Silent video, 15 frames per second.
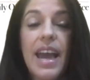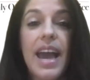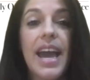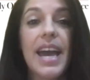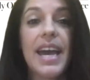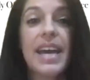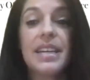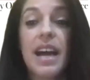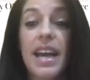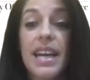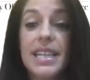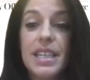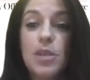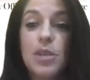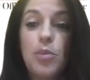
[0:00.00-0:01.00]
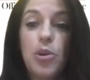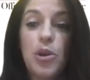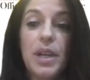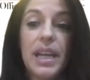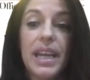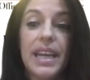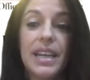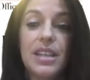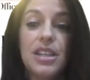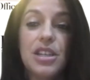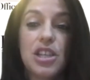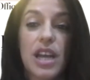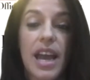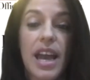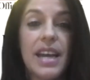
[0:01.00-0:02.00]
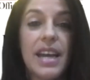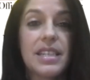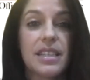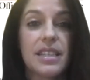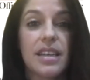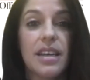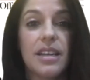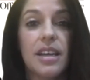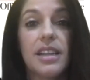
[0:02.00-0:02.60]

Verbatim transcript: And I did put in the chat uh,